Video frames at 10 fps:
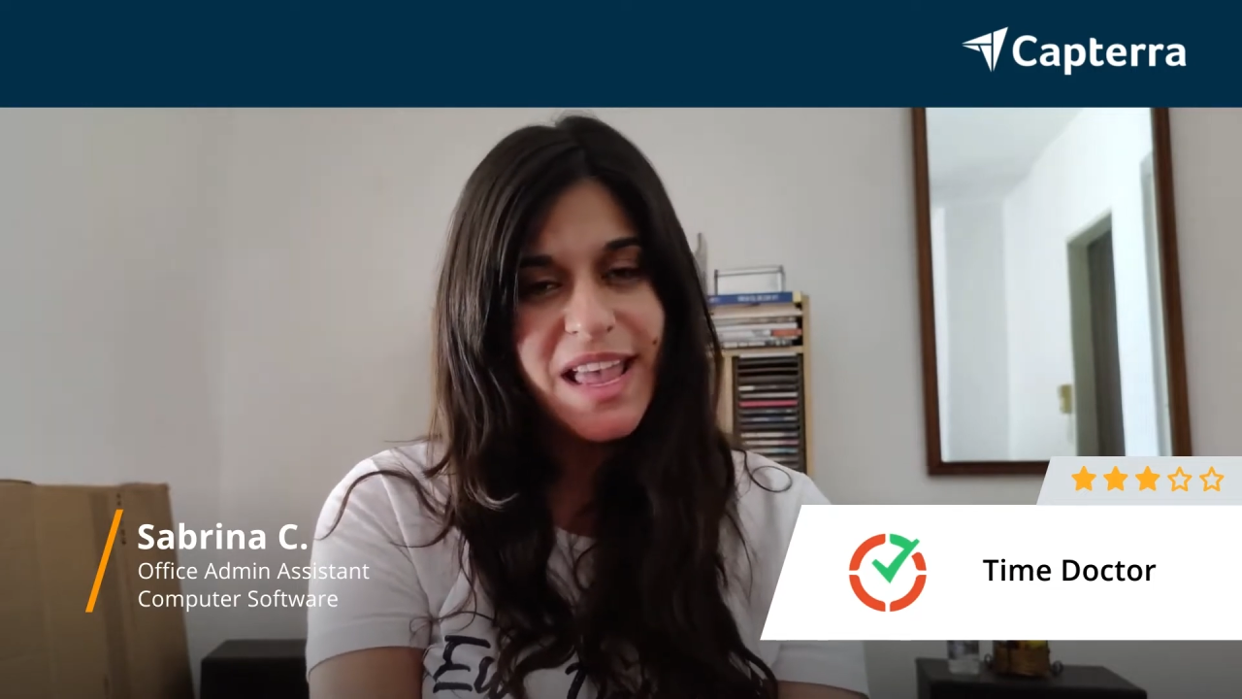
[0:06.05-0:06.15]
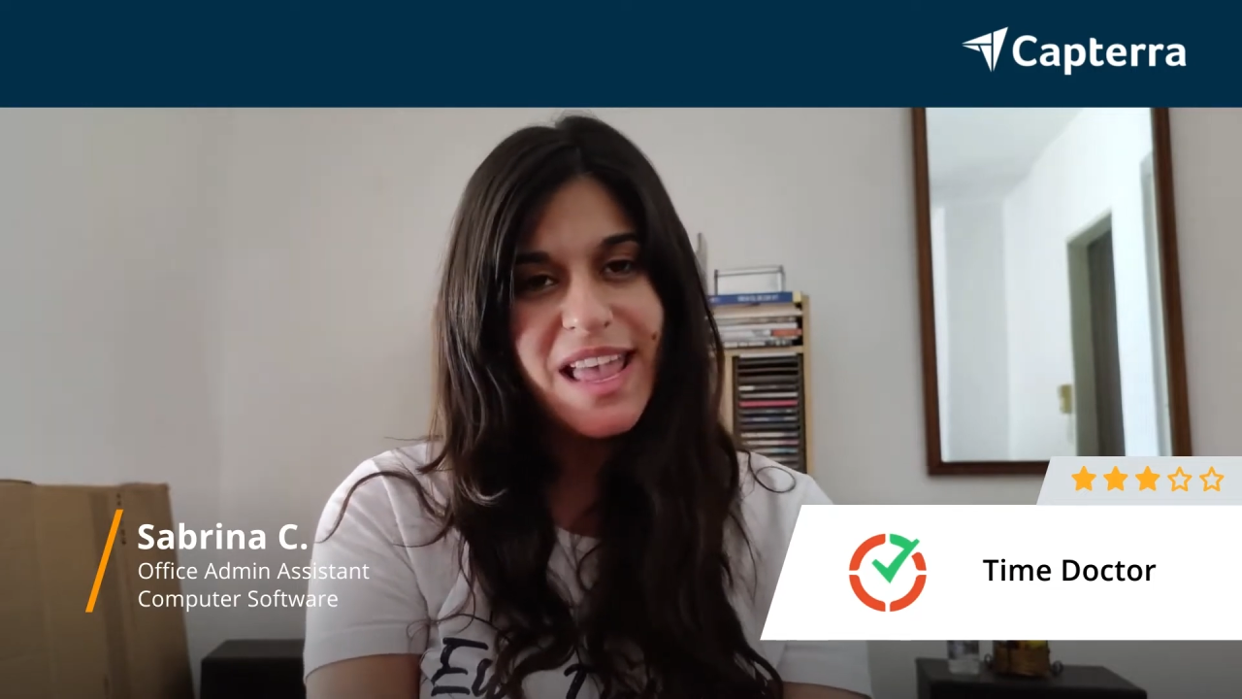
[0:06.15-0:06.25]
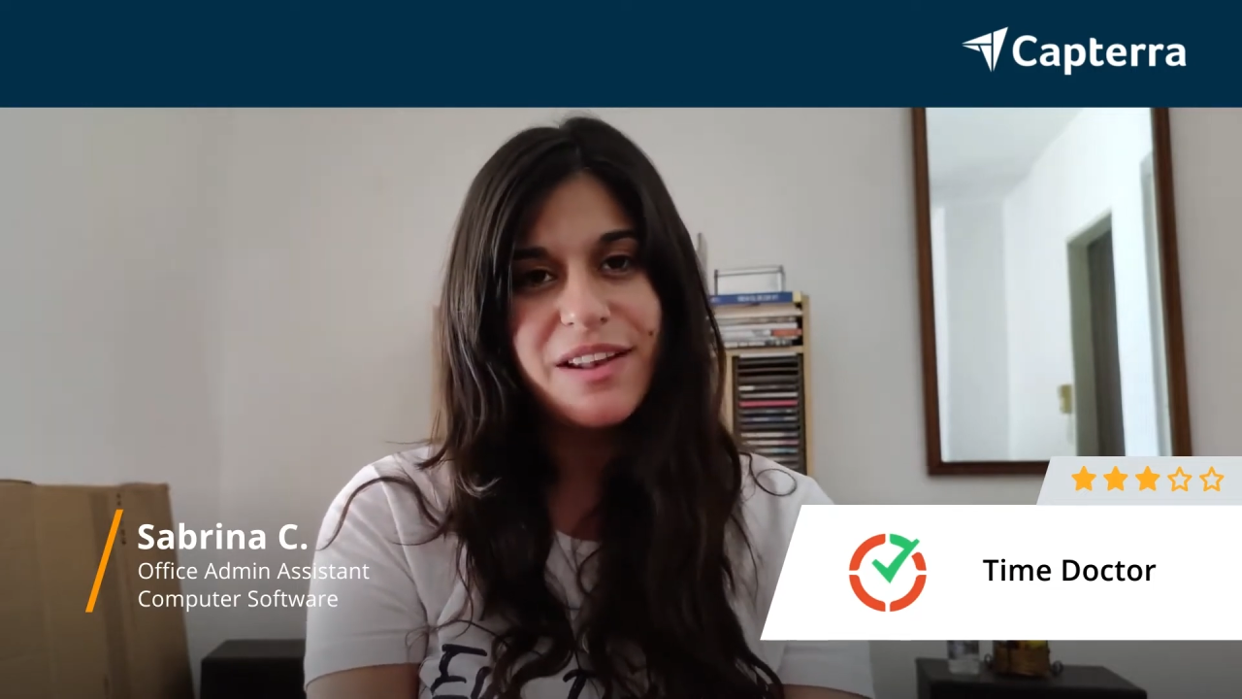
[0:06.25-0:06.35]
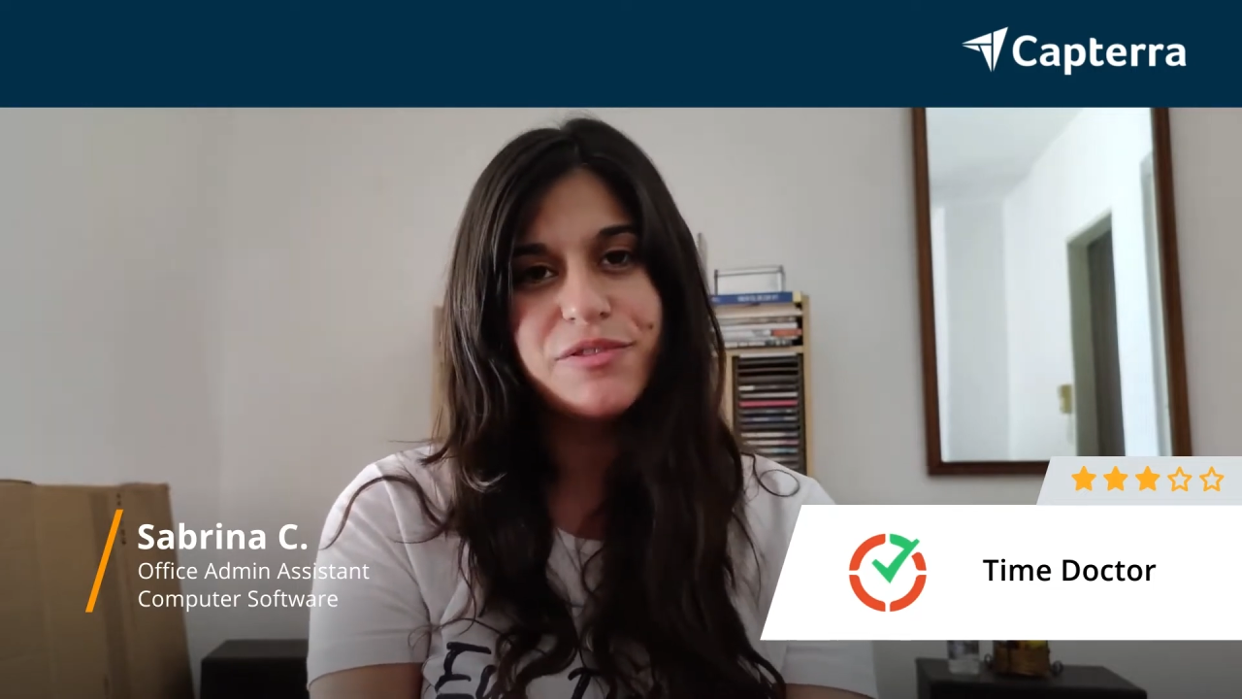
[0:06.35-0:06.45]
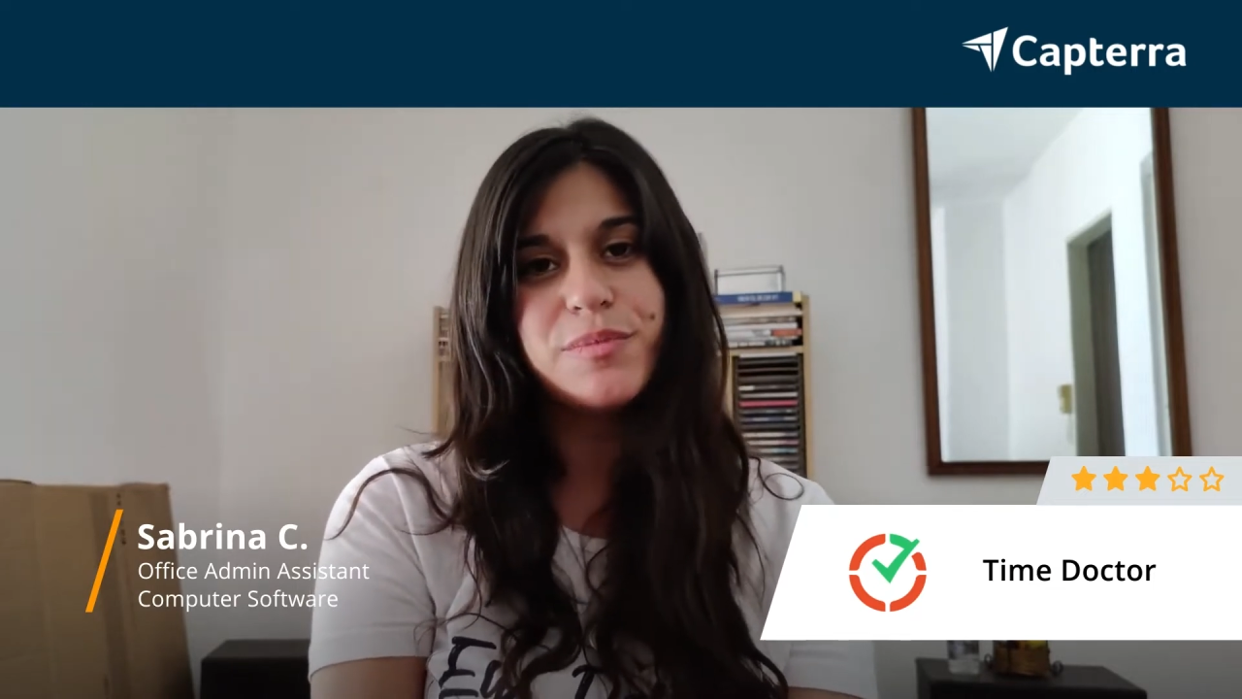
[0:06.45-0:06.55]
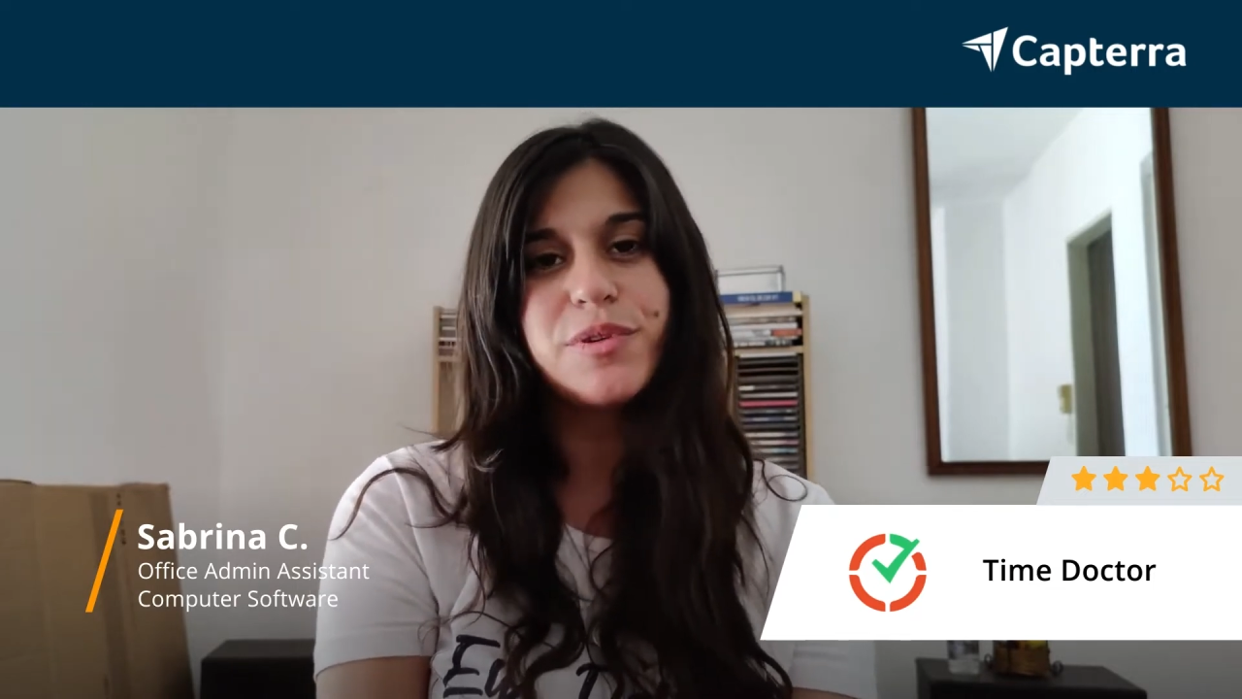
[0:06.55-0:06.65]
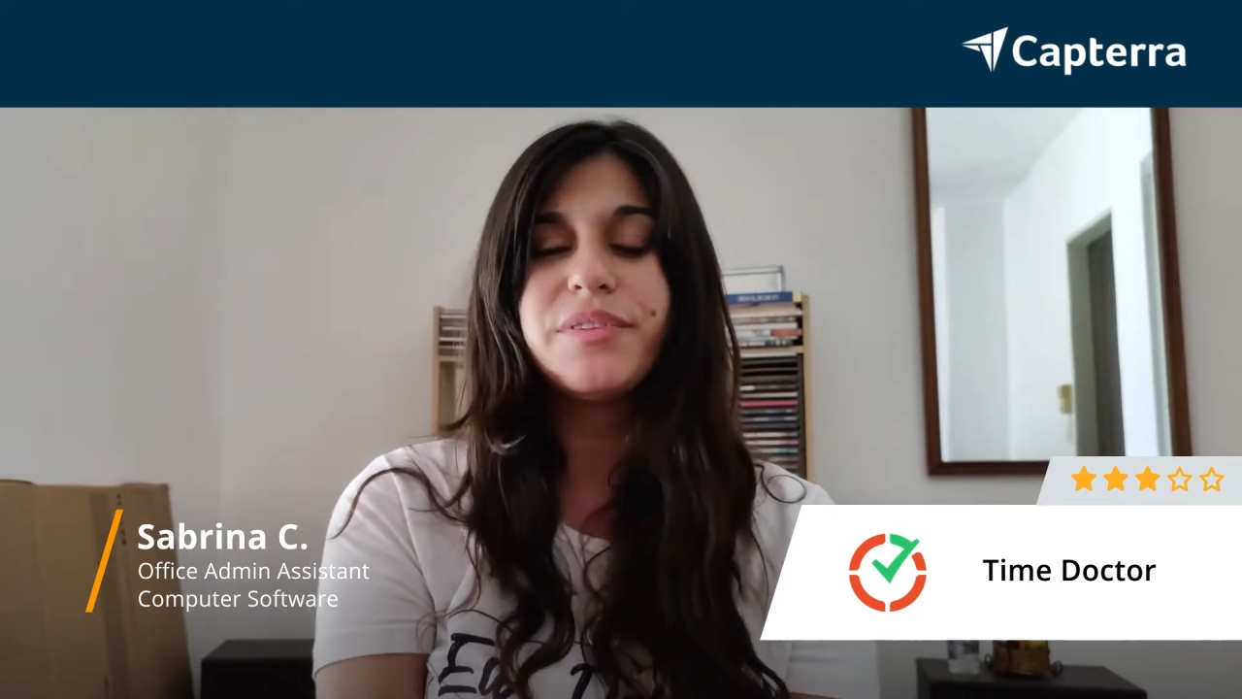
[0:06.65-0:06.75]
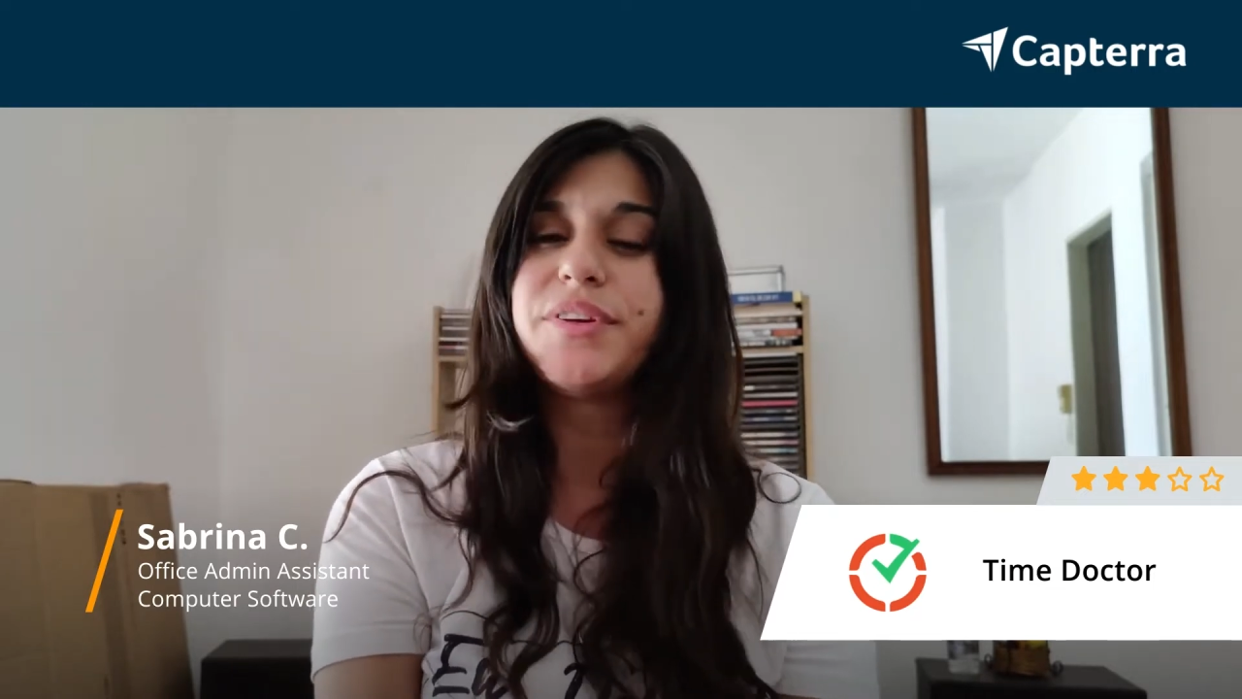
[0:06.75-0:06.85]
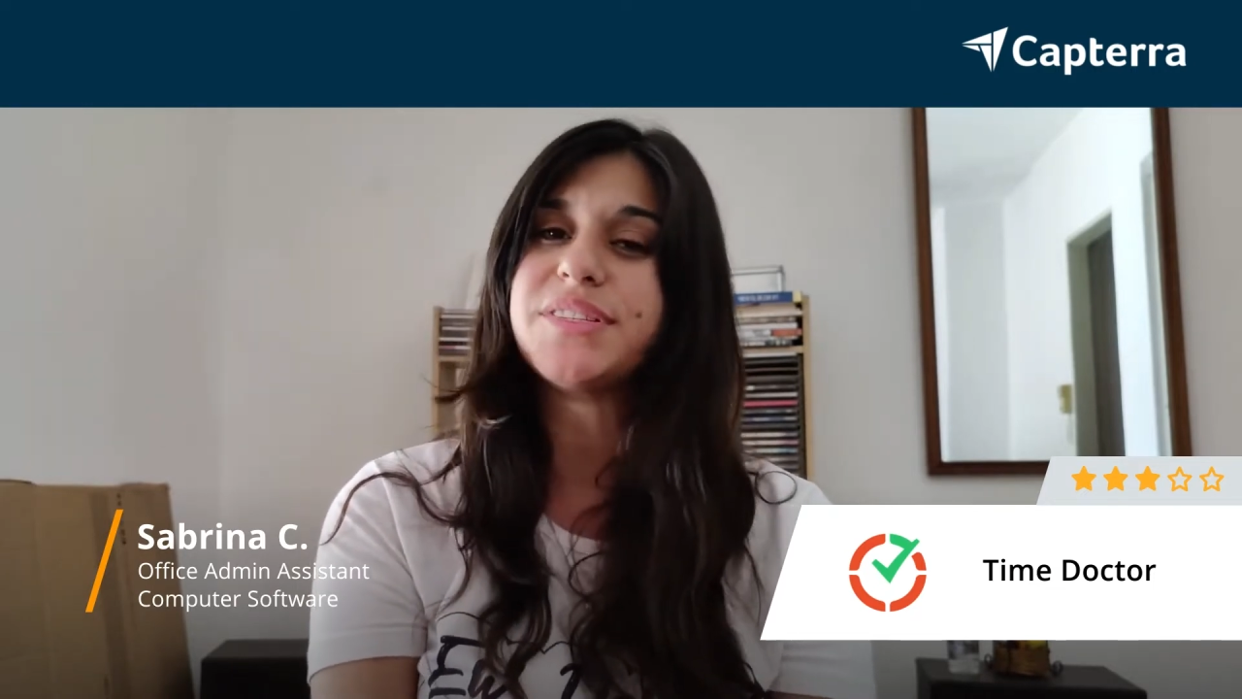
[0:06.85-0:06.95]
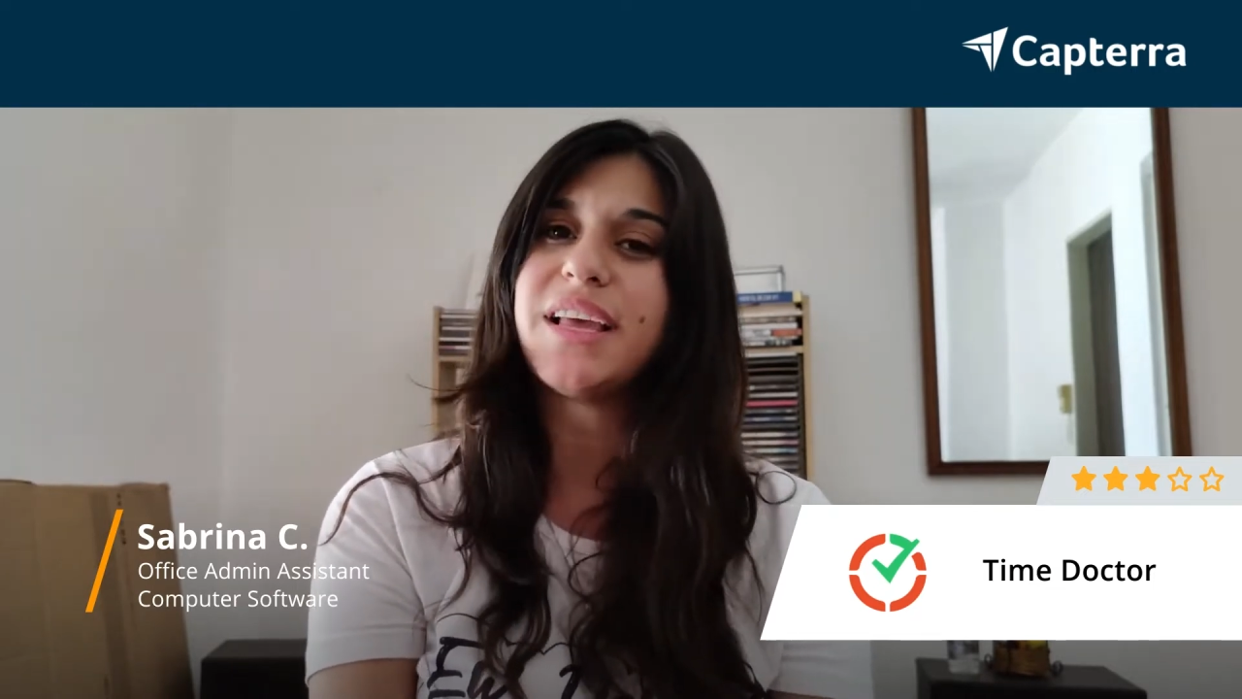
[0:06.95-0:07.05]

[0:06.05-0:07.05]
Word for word: And for more reviews